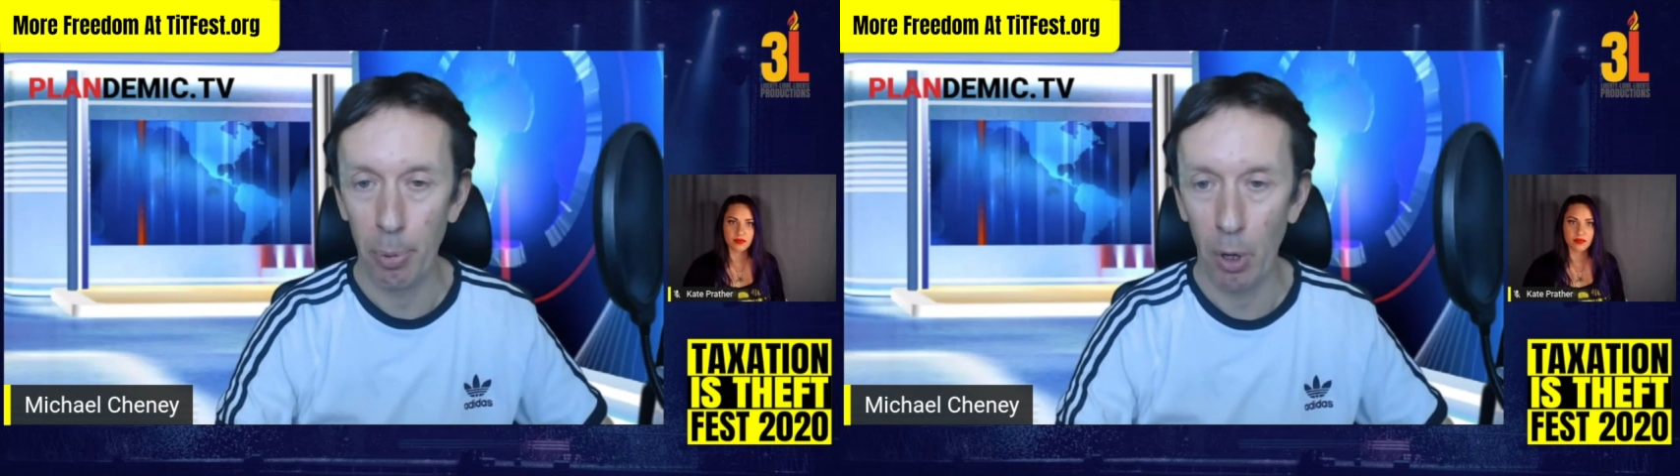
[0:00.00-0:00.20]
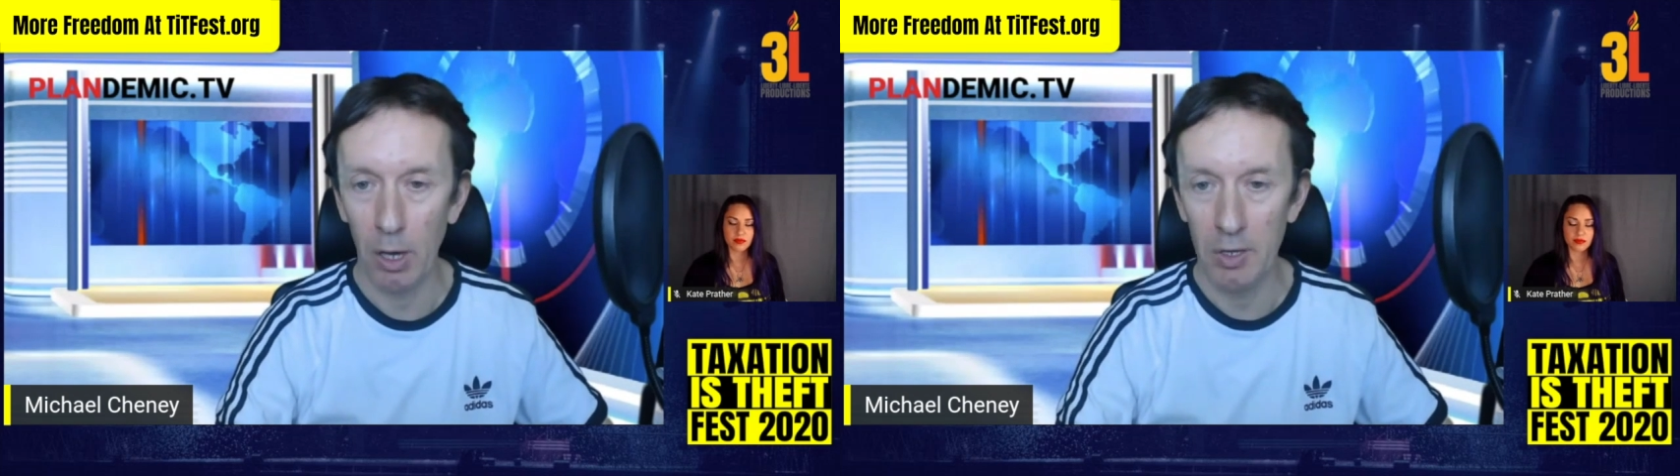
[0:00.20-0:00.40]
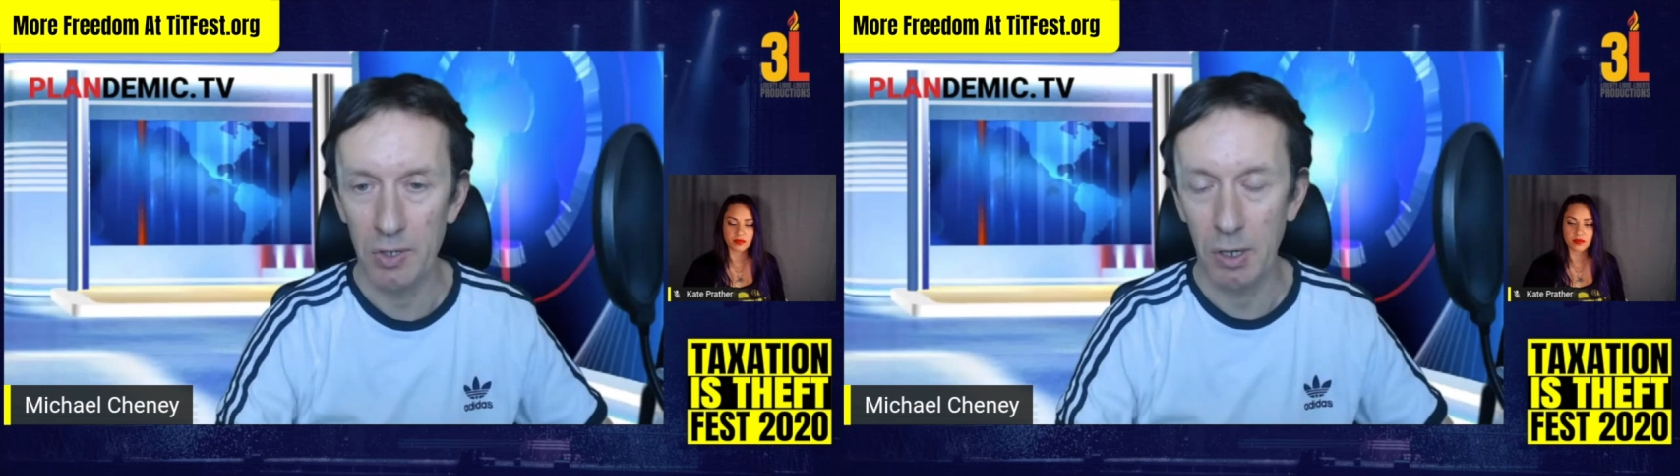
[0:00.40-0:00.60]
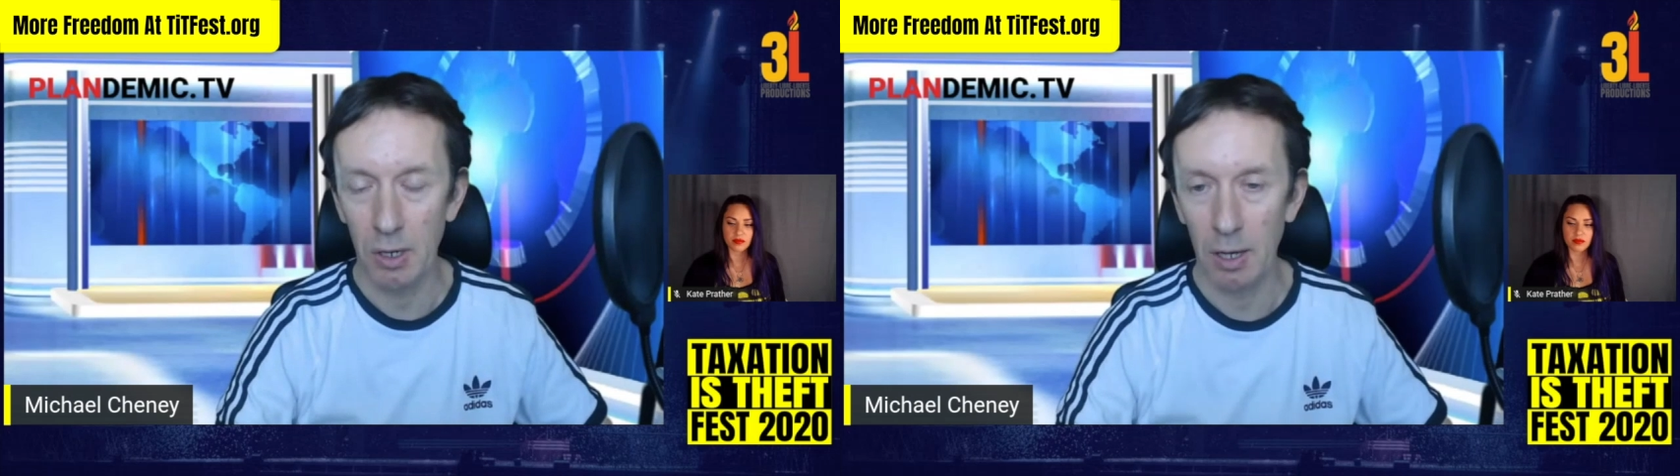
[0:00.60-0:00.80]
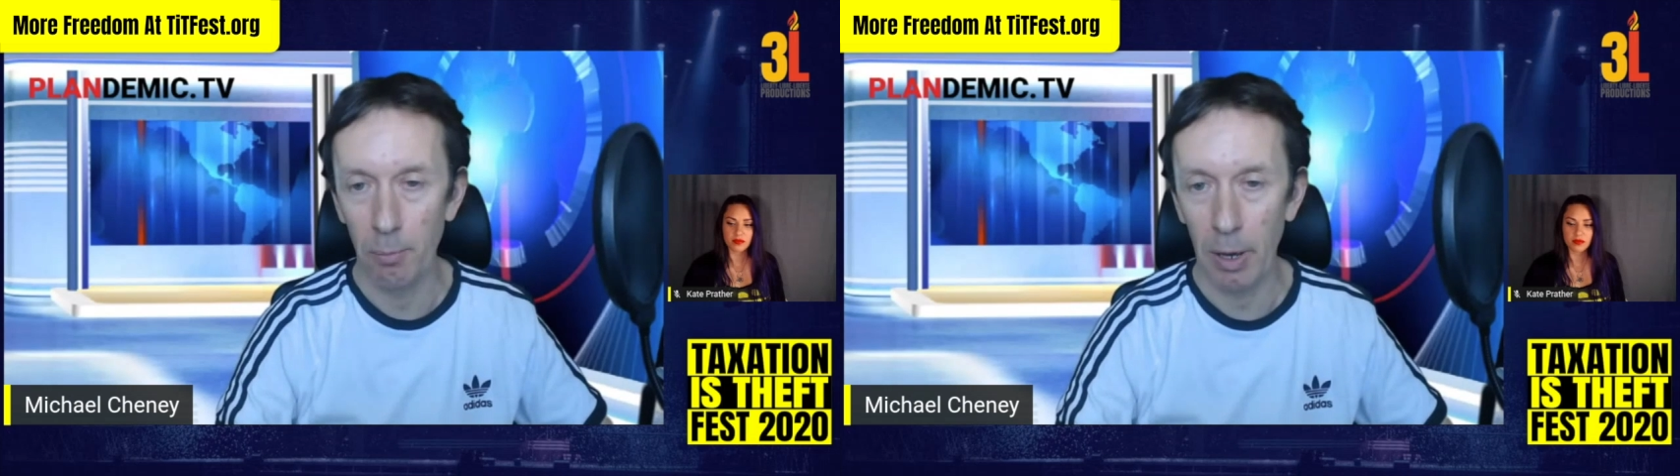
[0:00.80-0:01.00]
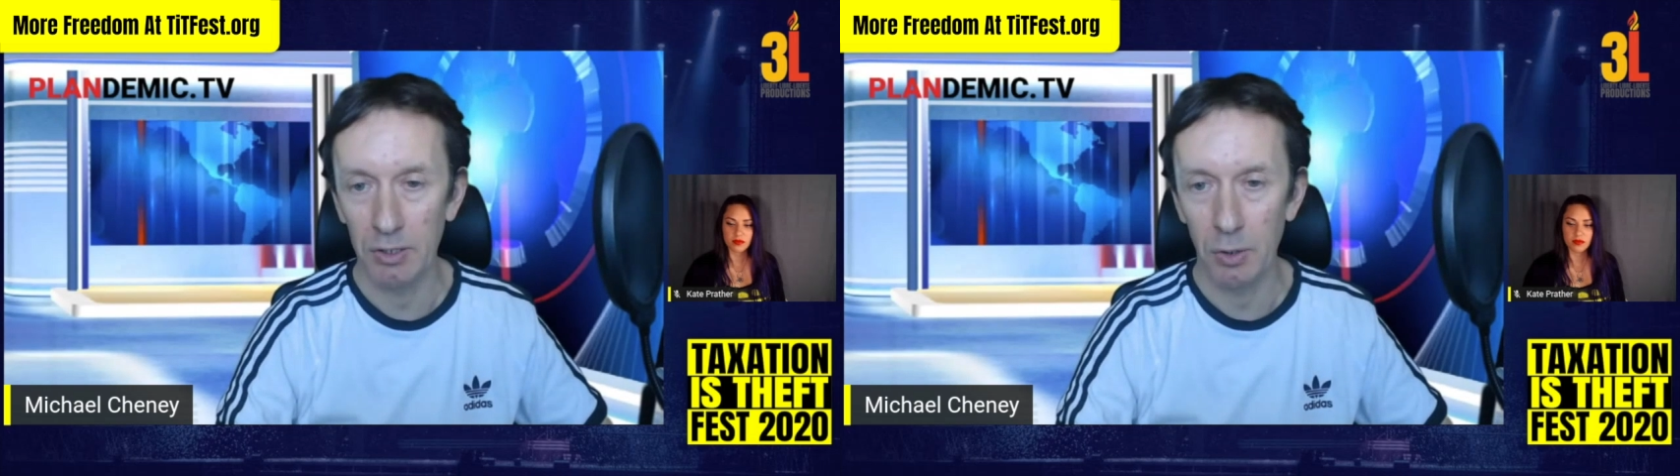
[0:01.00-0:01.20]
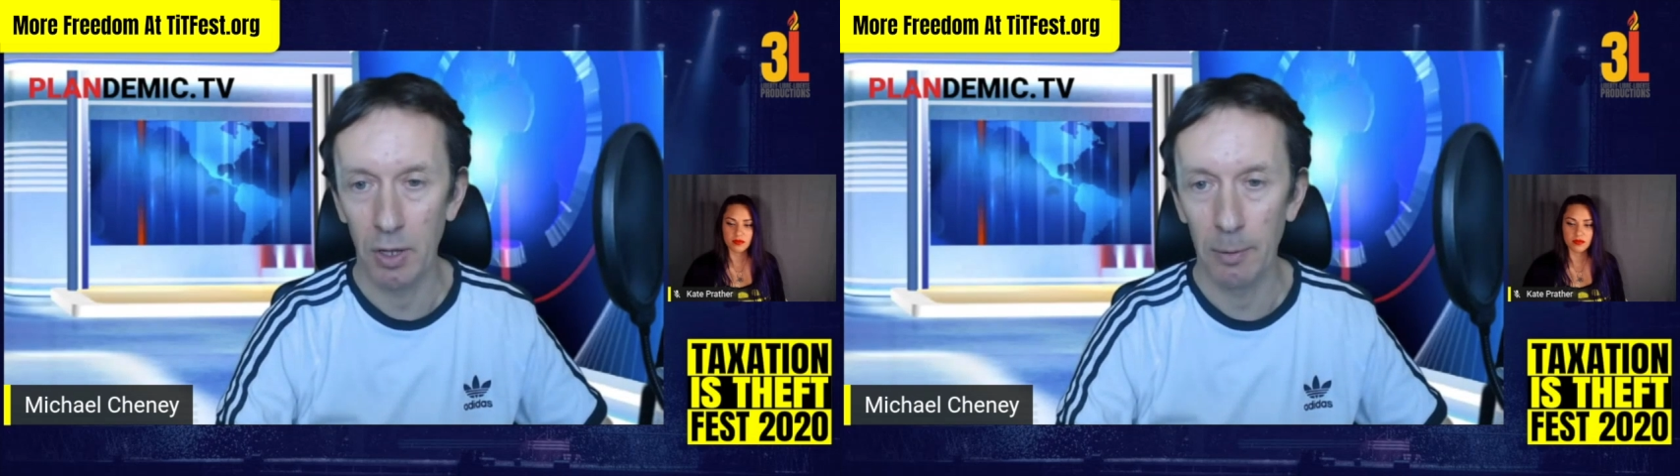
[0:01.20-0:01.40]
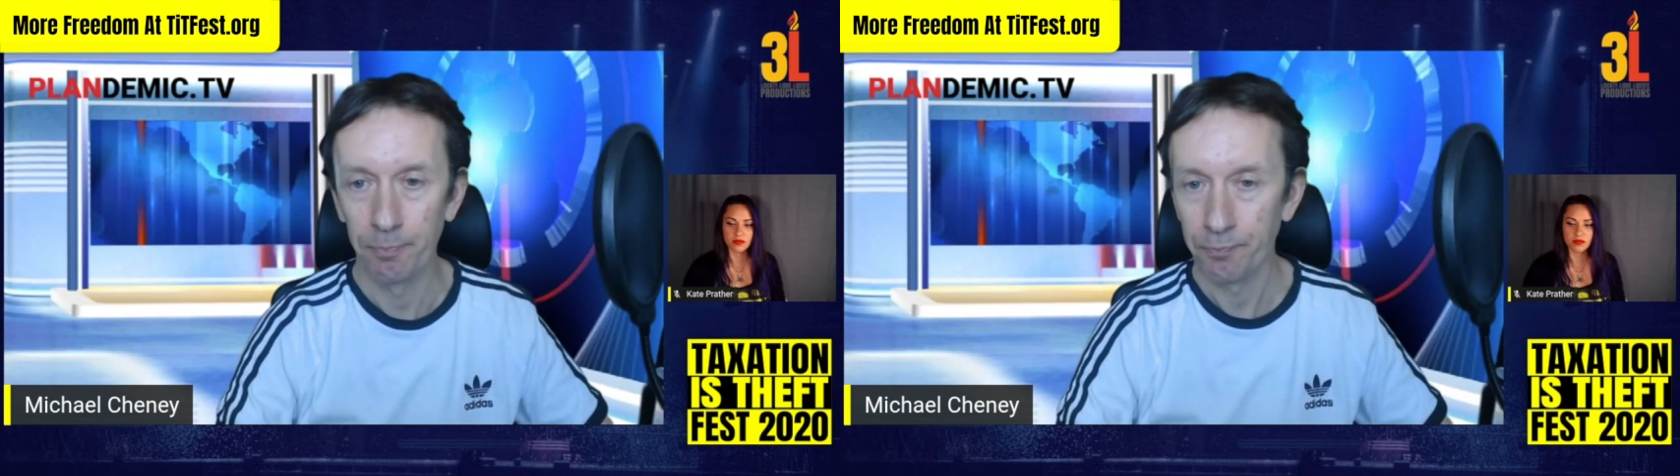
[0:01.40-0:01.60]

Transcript: biased impact on that.